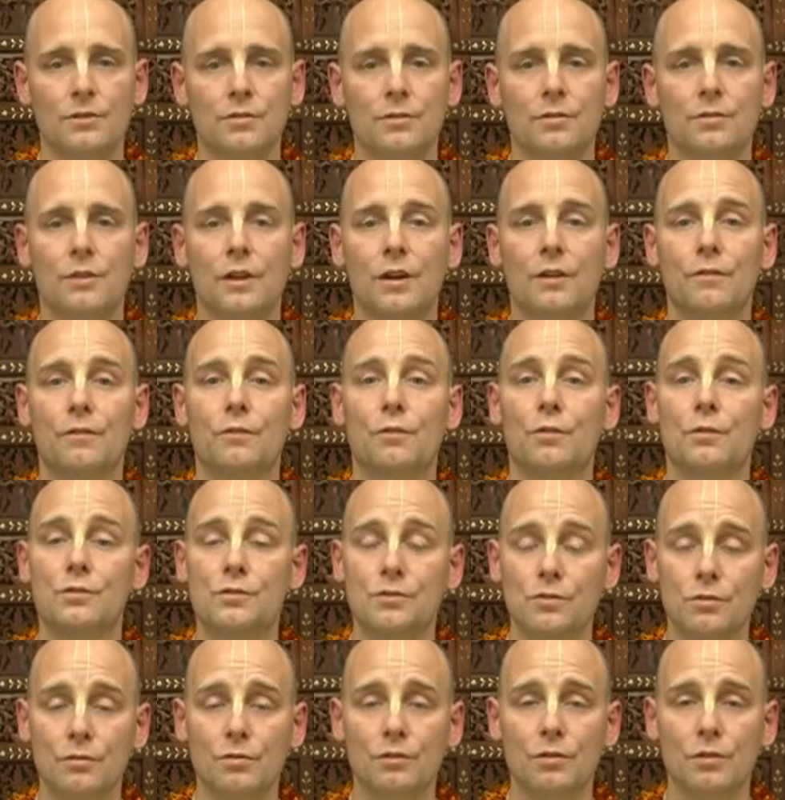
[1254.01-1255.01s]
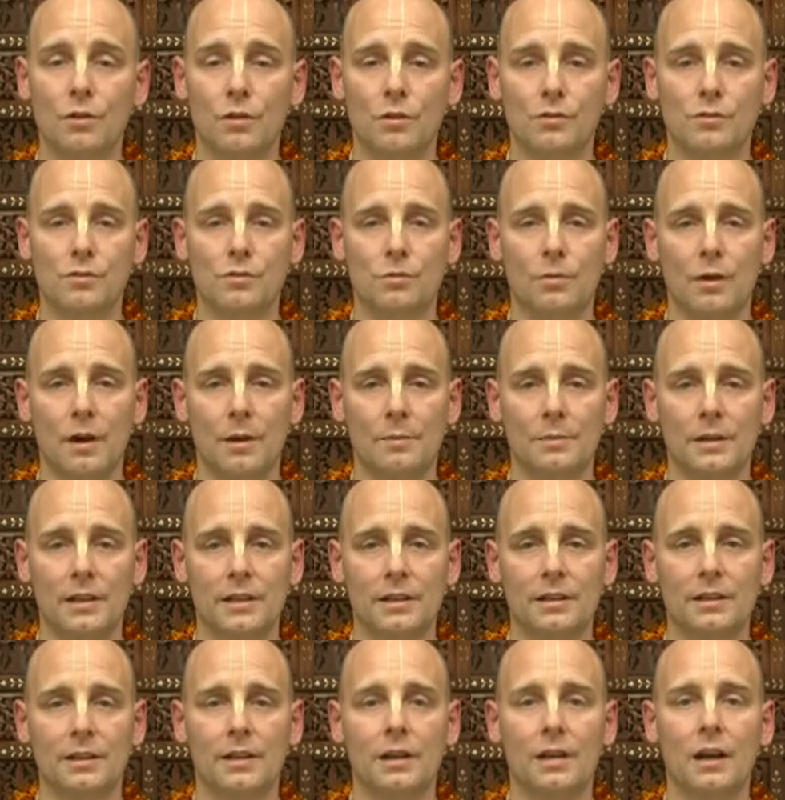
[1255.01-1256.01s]
So therefore, Suta
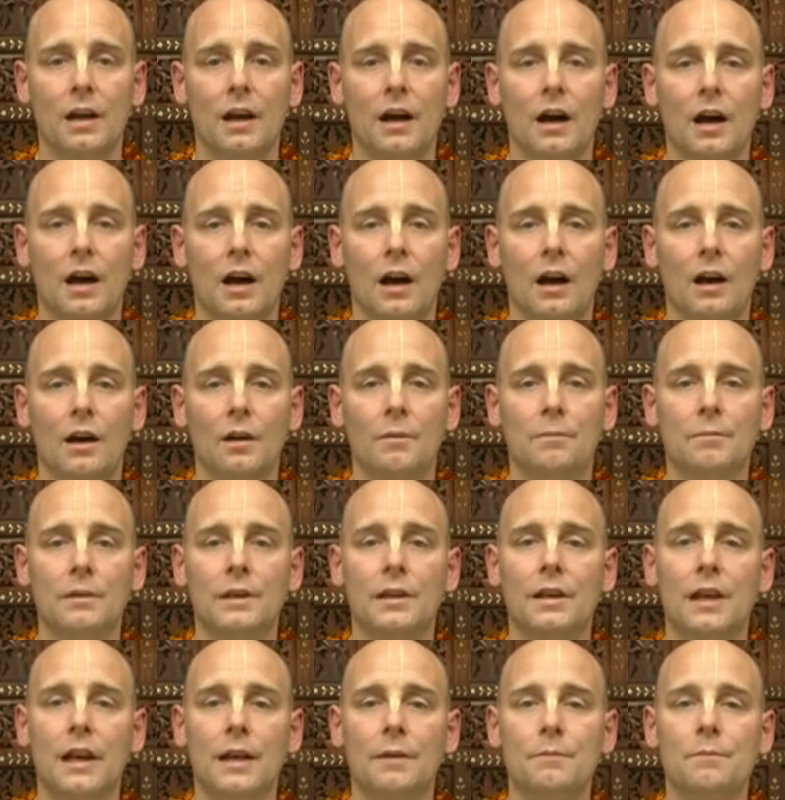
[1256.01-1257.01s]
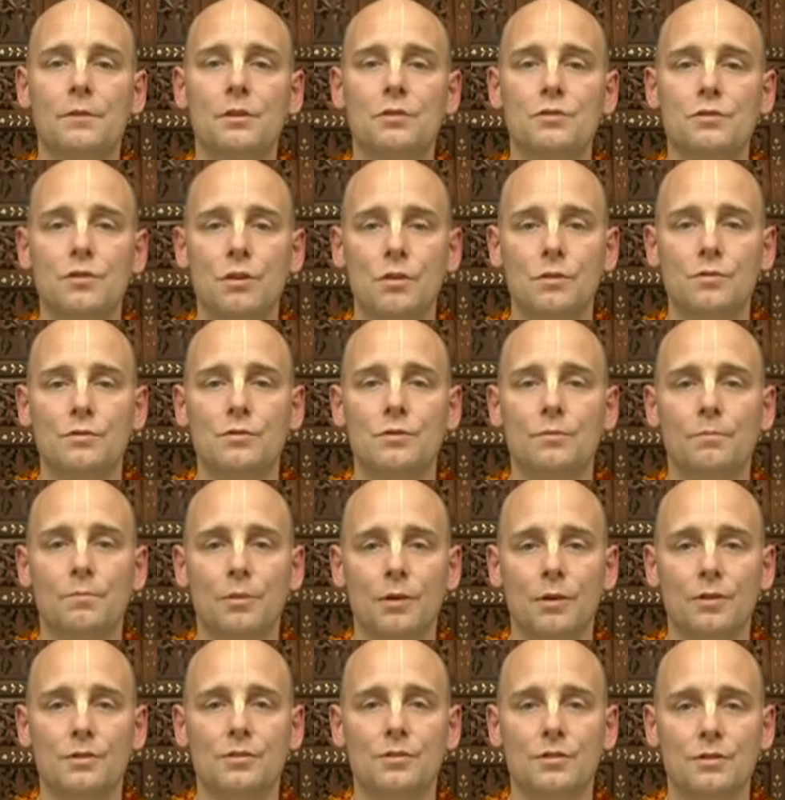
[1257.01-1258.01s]
Goswami uh, became the chosen
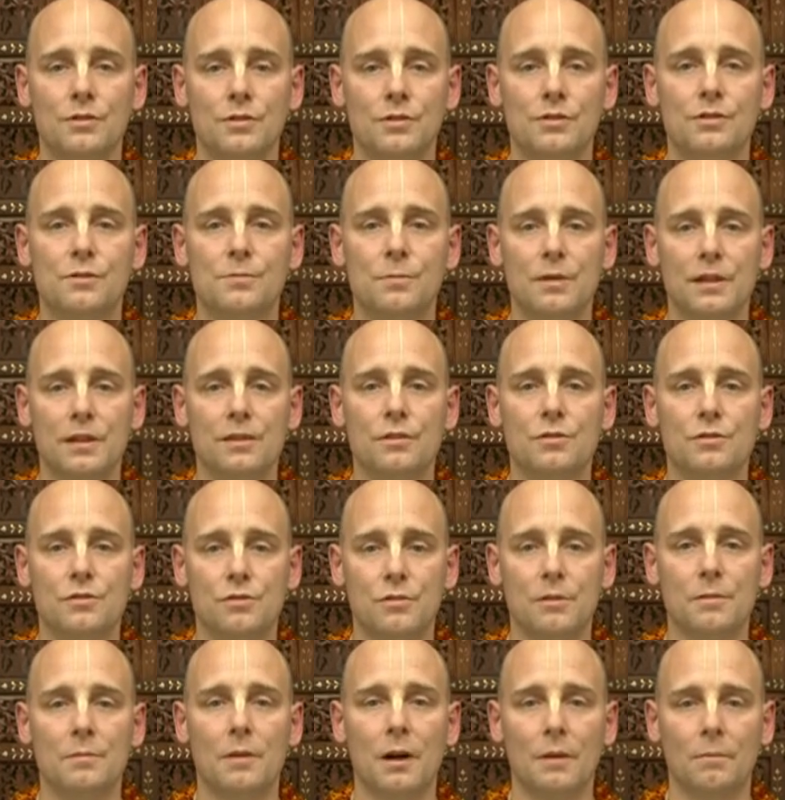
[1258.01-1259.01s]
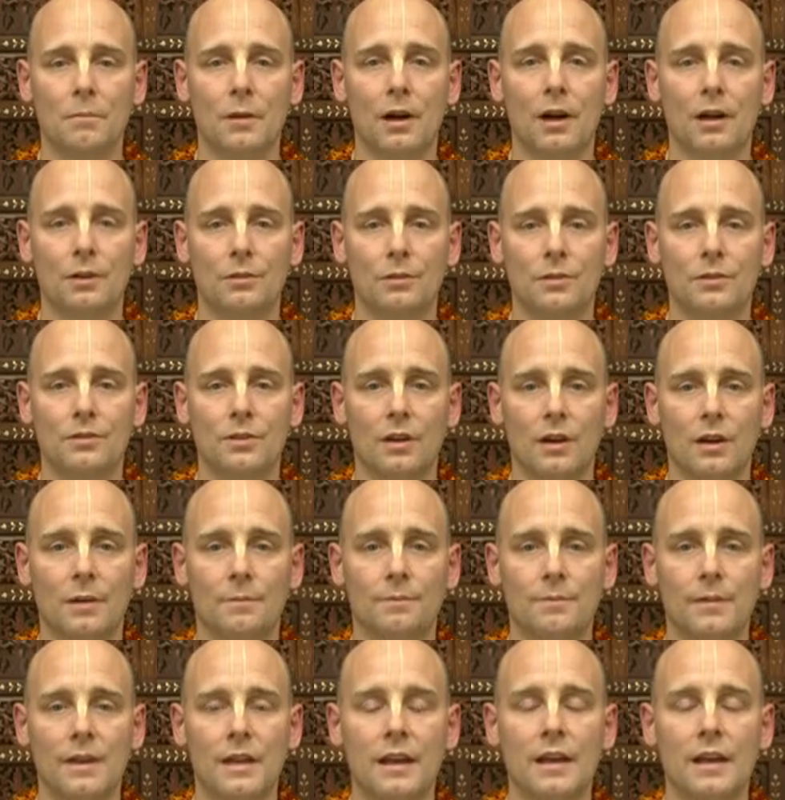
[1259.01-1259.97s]
person to speak the Srimad Bhagavatam.